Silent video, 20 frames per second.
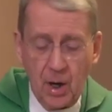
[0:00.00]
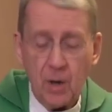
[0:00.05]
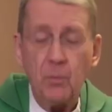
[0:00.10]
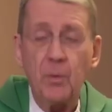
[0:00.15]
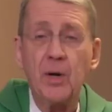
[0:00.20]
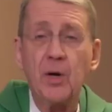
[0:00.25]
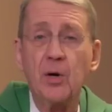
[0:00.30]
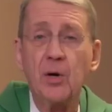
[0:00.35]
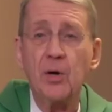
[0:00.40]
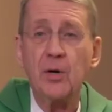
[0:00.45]

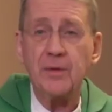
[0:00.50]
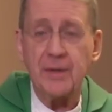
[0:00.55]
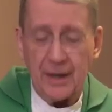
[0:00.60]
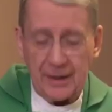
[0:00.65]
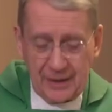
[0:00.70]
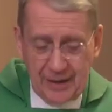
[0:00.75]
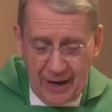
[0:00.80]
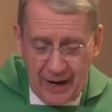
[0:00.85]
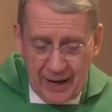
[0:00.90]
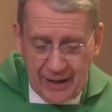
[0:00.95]
we heard
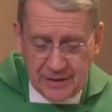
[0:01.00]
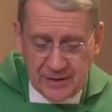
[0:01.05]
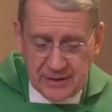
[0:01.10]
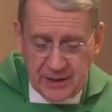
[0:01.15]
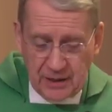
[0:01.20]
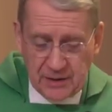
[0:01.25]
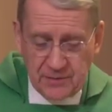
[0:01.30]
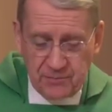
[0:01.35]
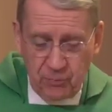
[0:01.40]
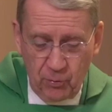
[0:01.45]
that God
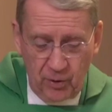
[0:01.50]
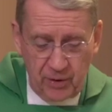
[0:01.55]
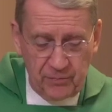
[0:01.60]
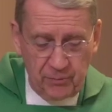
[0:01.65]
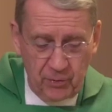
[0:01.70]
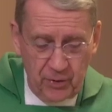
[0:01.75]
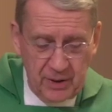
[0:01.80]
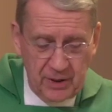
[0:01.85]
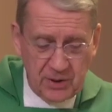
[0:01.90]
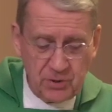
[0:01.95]
sets forth
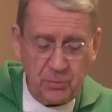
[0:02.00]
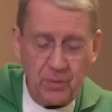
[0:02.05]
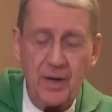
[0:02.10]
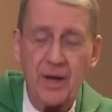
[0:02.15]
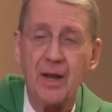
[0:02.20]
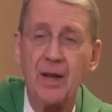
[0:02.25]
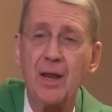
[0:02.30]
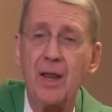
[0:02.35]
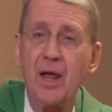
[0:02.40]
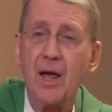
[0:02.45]
for
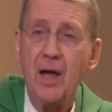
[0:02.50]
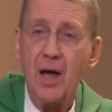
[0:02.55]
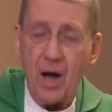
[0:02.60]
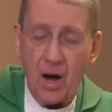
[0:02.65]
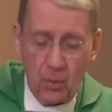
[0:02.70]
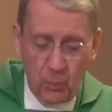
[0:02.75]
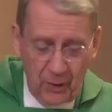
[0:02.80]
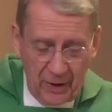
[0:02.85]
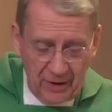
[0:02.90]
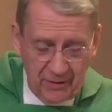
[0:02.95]
Israel
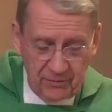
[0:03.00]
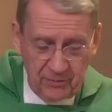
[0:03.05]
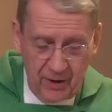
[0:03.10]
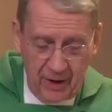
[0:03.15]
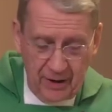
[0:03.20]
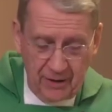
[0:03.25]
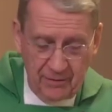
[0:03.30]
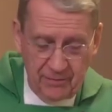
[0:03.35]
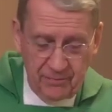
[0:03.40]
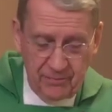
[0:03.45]
a way of
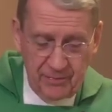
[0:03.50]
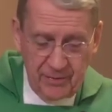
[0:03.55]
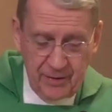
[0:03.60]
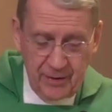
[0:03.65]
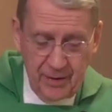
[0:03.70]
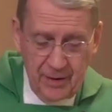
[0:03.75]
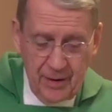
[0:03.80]
life